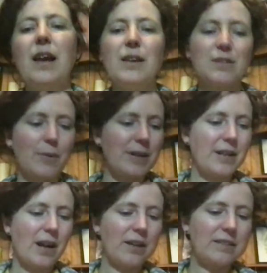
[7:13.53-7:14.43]
So a
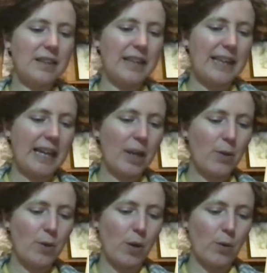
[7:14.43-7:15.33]
nice yellow
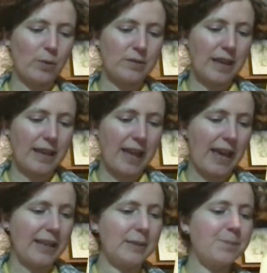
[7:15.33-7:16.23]
gold
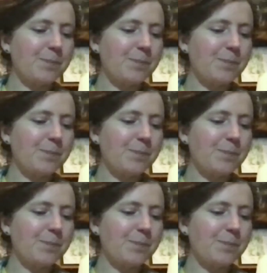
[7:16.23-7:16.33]
again.